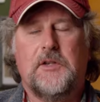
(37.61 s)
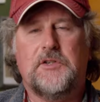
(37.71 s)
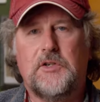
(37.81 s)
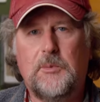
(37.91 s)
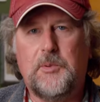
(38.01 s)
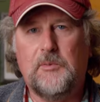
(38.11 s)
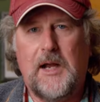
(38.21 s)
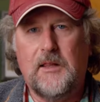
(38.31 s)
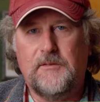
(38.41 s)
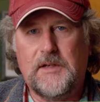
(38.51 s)
Super
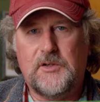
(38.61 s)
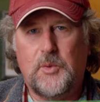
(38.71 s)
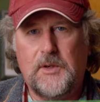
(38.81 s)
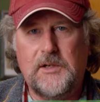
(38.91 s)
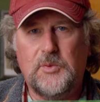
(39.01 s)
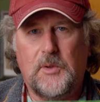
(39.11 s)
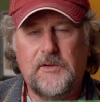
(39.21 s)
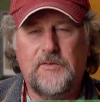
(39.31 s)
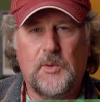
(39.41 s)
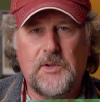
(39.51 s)
relevant.
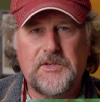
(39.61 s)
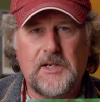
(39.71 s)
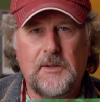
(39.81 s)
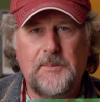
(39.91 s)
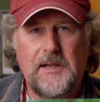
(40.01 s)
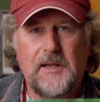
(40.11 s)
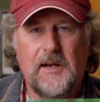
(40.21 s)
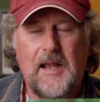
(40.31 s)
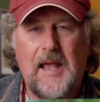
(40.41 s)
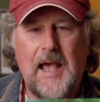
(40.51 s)
2024 is going to be
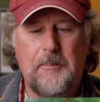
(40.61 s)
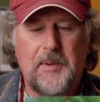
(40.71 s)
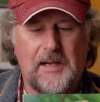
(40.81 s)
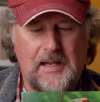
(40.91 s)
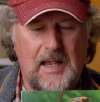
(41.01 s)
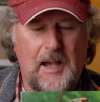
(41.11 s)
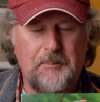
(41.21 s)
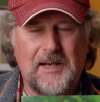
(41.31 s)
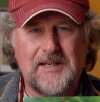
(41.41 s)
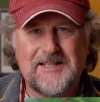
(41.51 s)
an
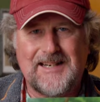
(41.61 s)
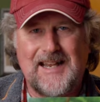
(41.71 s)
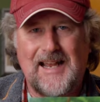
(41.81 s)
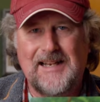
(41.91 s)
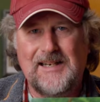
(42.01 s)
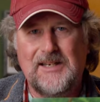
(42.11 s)
epic cicada